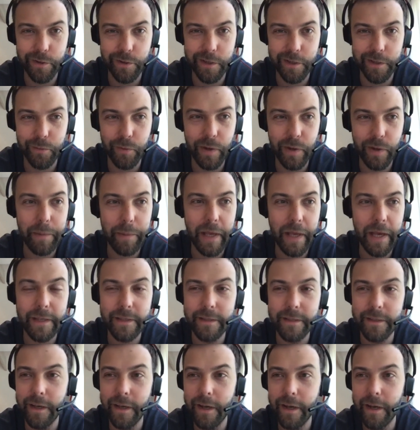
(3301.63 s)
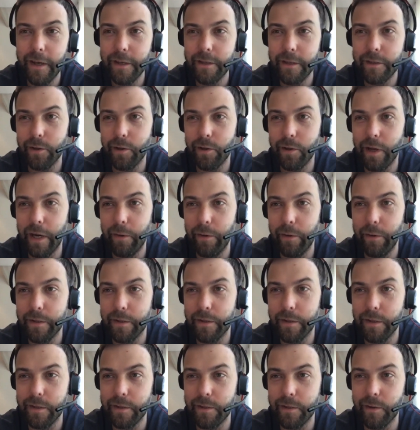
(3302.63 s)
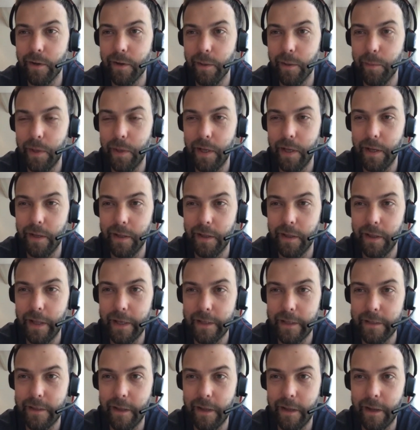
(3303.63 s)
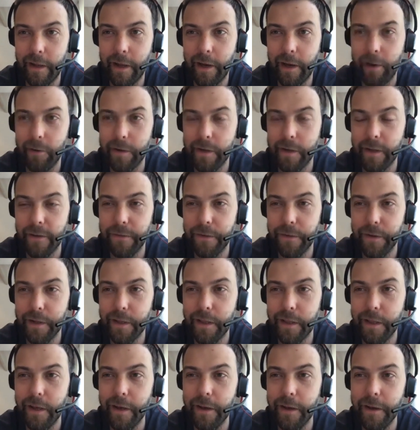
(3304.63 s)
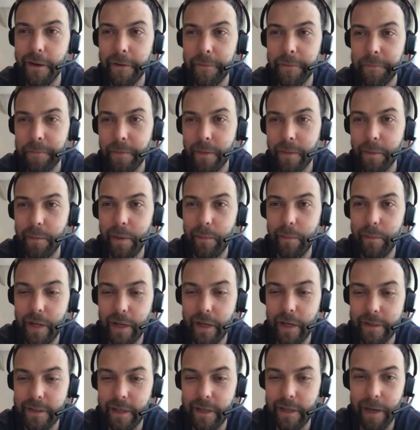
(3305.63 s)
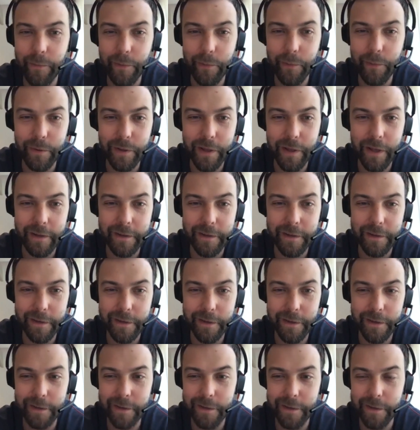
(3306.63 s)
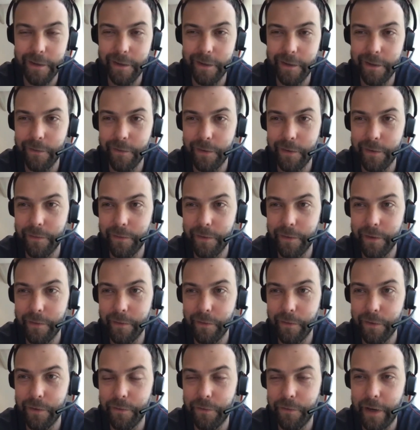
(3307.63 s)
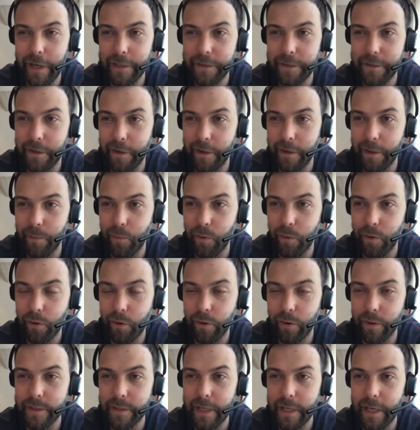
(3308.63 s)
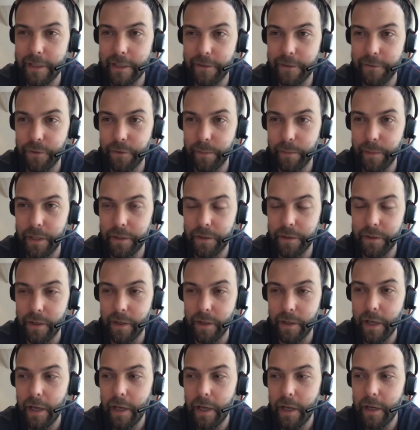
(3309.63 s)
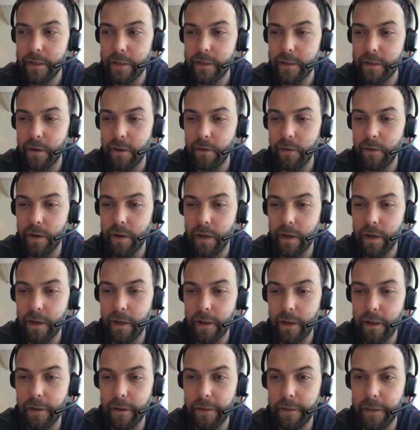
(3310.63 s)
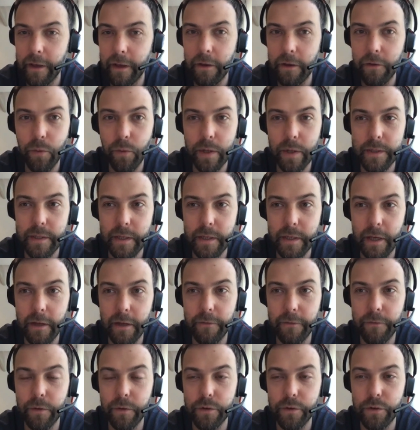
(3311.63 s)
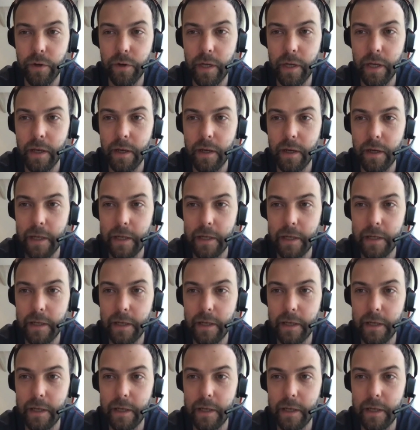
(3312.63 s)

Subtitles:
these webcasts. So now it's going to be less than an hour, definitely. Maybe next time we will get even faster and more concise information. So thank you once again for joining, and